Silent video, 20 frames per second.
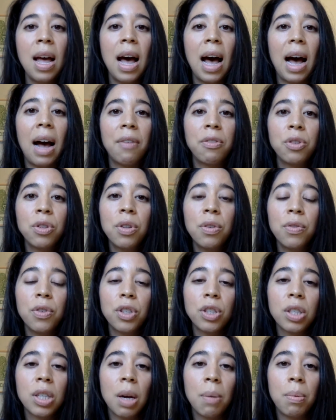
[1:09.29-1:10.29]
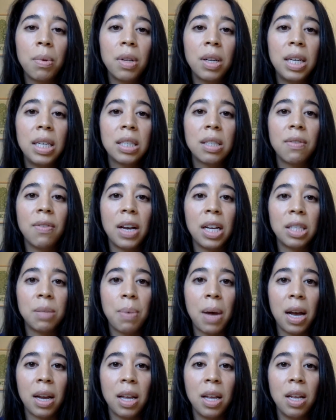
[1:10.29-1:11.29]
After the first couple of days of ice
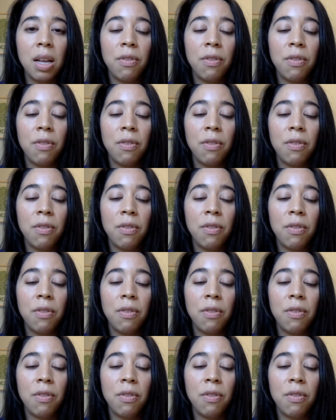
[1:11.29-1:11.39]
packing,